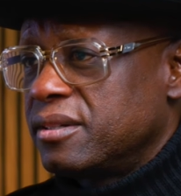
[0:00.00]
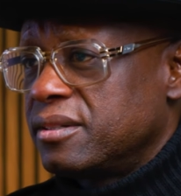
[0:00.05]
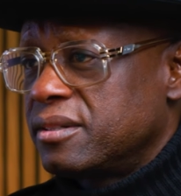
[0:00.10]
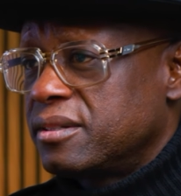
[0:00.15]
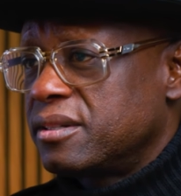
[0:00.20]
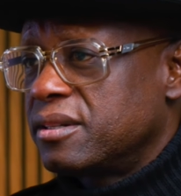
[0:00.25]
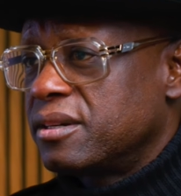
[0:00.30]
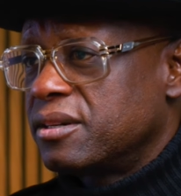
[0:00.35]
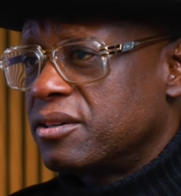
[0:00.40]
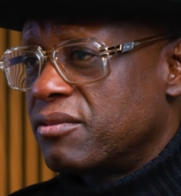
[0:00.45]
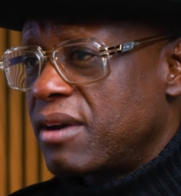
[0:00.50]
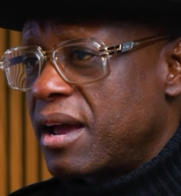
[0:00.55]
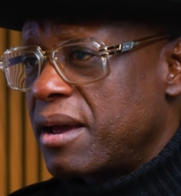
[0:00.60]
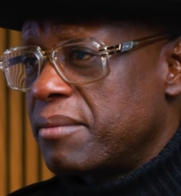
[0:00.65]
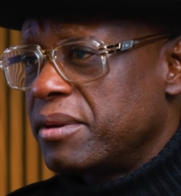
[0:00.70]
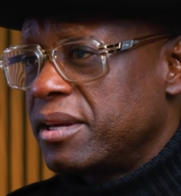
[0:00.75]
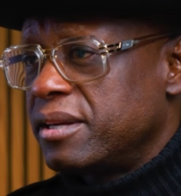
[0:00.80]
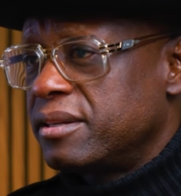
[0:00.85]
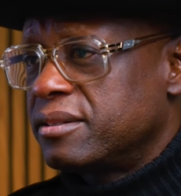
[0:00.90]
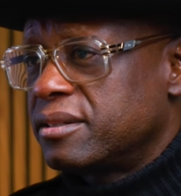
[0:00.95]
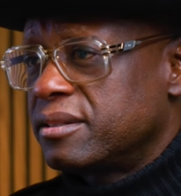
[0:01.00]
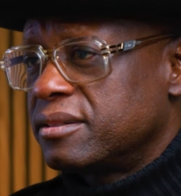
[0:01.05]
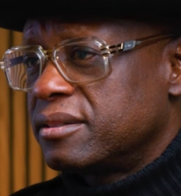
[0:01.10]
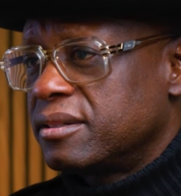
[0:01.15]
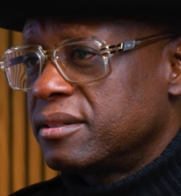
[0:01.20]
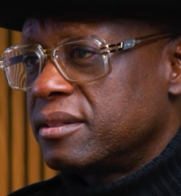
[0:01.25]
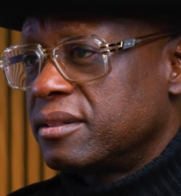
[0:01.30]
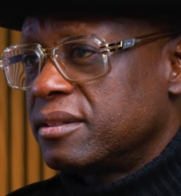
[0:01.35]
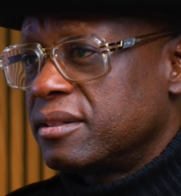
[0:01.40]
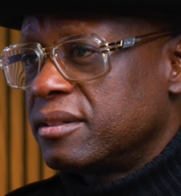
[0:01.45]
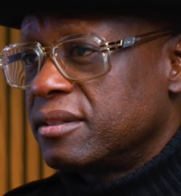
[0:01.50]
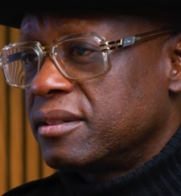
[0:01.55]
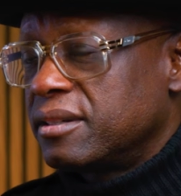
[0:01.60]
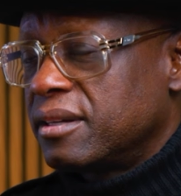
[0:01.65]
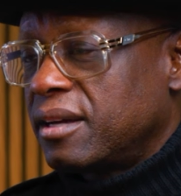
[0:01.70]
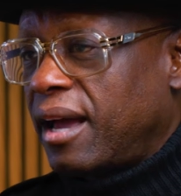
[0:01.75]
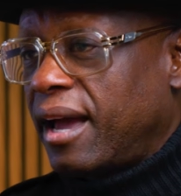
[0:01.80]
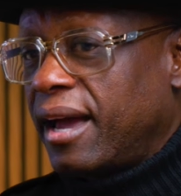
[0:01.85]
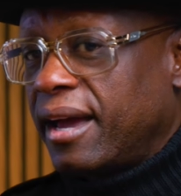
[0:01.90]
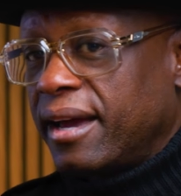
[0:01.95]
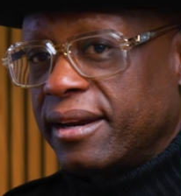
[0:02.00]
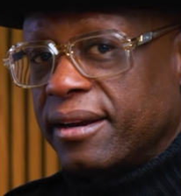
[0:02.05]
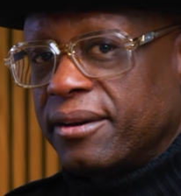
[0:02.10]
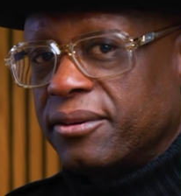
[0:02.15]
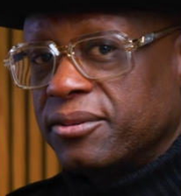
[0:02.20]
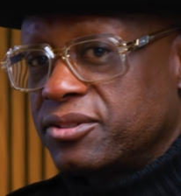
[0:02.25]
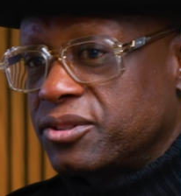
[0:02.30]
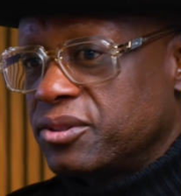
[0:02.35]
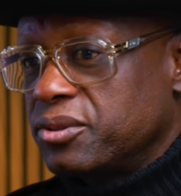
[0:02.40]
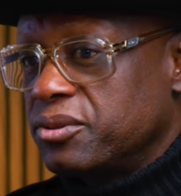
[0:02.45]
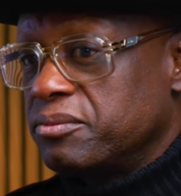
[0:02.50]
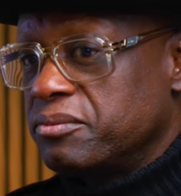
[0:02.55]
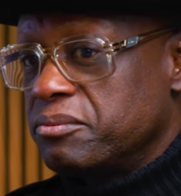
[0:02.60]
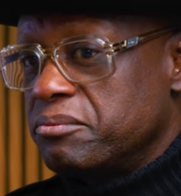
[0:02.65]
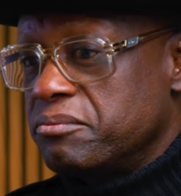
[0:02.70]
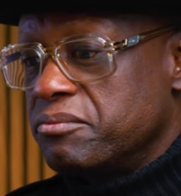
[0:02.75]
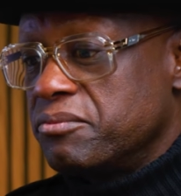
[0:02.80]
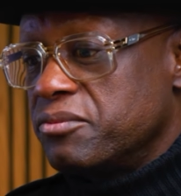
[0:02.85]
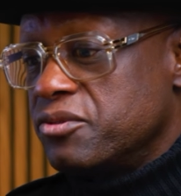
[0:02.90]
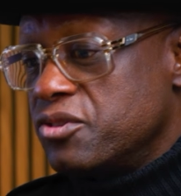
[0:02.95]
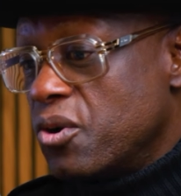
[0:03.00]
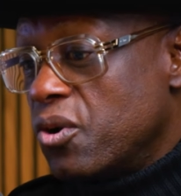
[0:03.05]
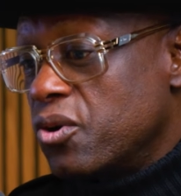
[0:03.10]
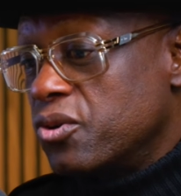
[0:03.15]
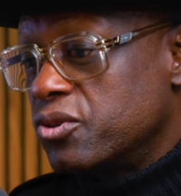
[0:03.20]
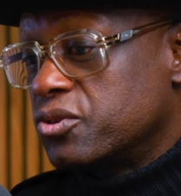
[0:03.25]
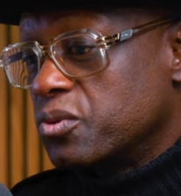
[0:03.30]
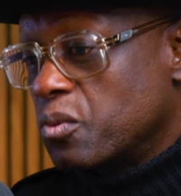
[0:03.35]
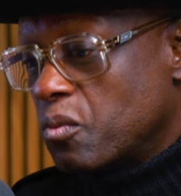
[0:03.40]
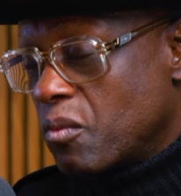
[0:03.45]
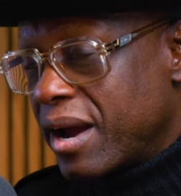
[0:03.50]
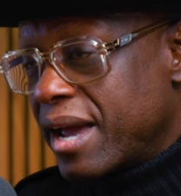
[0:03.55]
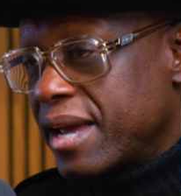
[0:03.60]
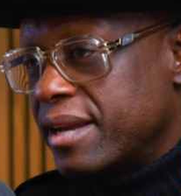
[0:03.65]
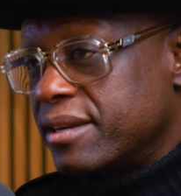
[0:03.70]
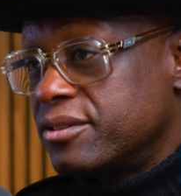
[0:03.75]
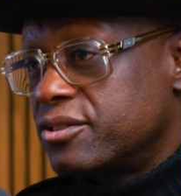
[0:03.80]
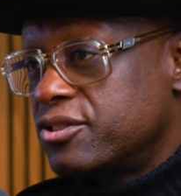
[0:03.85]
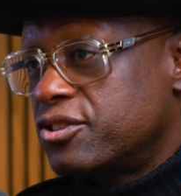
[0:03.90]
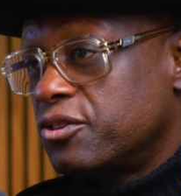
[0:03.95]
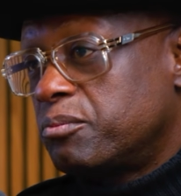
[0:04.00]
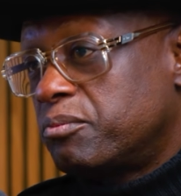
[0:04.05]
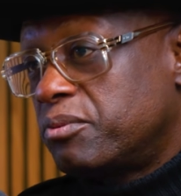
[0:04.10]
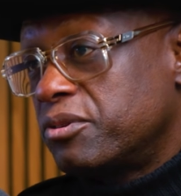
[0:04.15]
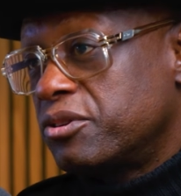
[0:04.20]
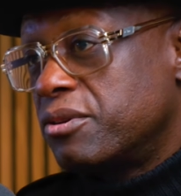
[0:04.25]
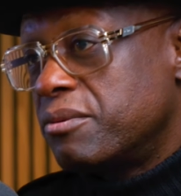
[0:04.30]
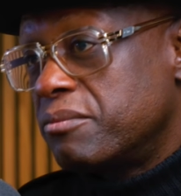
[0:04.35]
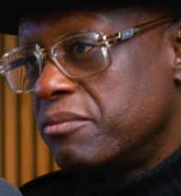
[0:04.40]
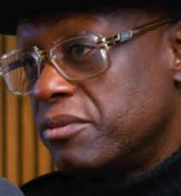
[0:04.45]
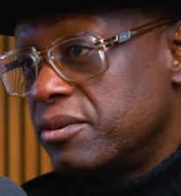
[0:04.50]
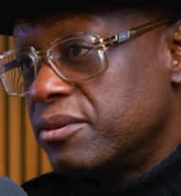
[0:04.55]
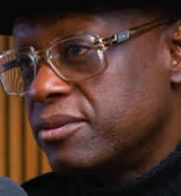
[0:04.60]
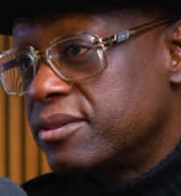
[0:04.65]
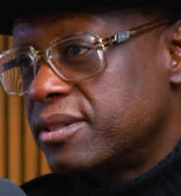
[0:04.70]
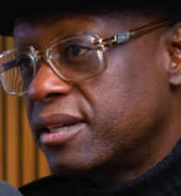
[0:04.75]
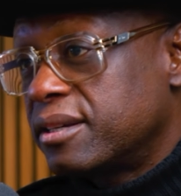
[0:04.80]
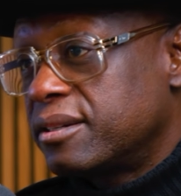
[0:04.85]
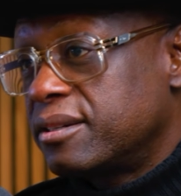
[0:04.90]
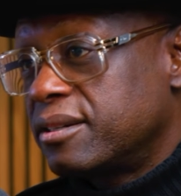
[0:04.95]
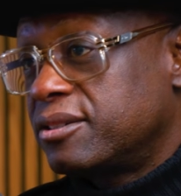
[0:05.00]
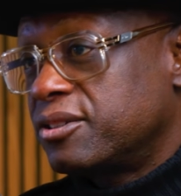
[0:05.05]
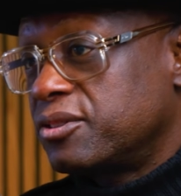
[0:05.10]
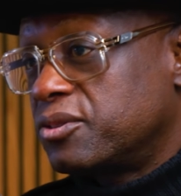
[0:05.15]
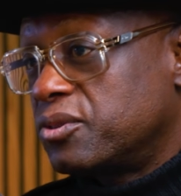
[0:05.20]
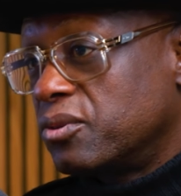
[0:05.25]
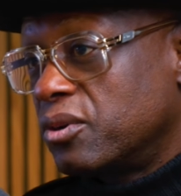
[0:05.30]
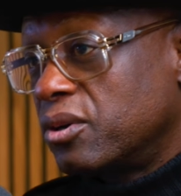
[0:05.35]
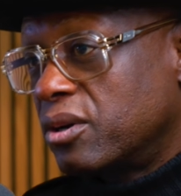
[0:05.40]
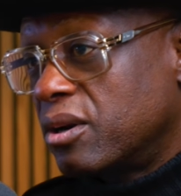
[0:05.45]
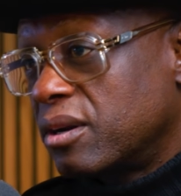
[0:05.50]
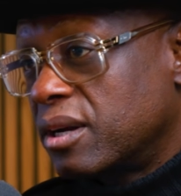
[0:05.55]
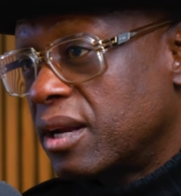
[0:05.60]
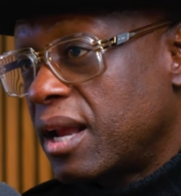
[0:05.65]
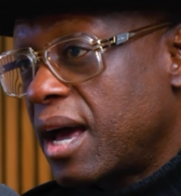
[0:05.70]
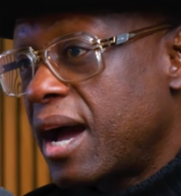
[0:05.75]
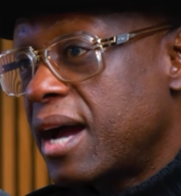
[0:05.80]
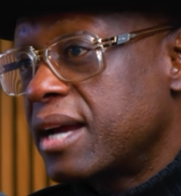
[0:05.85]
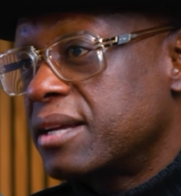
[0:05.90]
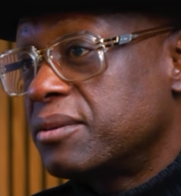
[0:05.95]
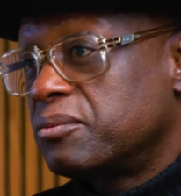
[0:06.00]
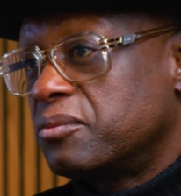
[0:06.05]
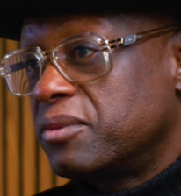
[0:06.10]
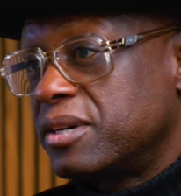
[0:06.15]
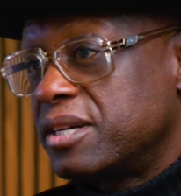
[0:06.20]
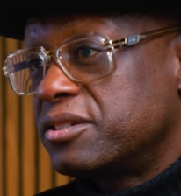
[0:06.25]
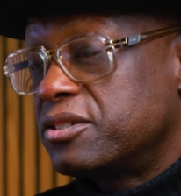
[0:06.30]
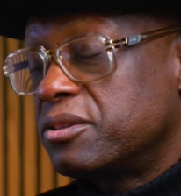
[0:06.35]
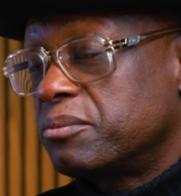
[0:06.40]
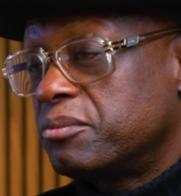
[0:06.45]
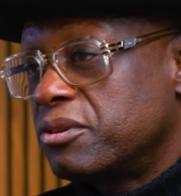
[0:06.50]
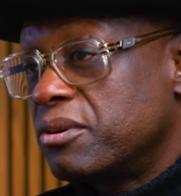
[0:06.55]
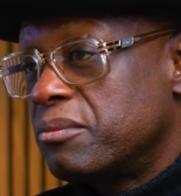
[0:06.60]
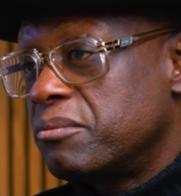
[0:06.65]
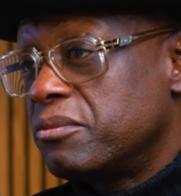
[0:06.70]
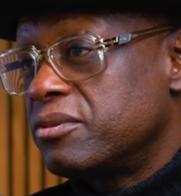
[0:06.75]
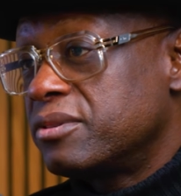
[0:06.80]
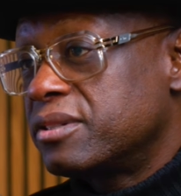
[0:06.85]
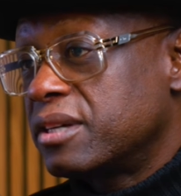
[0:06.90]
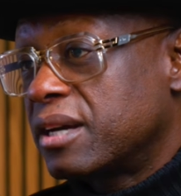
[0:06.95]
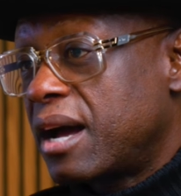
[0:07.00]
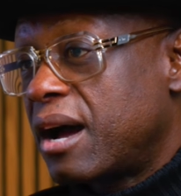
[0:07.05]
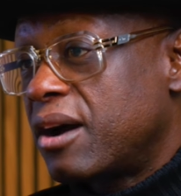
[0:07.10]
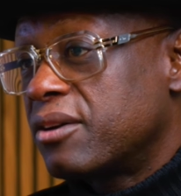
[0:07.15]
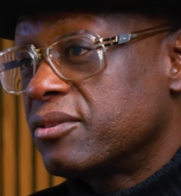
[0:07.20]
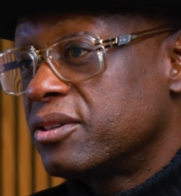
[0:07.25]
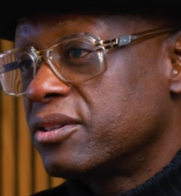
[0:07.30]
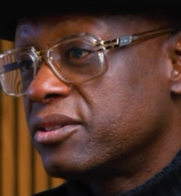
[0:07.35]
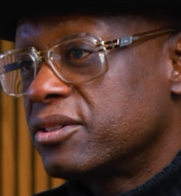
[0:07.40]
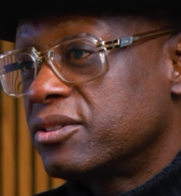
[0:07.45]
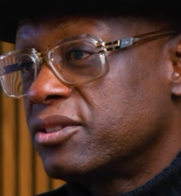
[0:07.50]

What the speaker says: to the Grammys, and also knows when to put the music. You could go look online when to put the music out,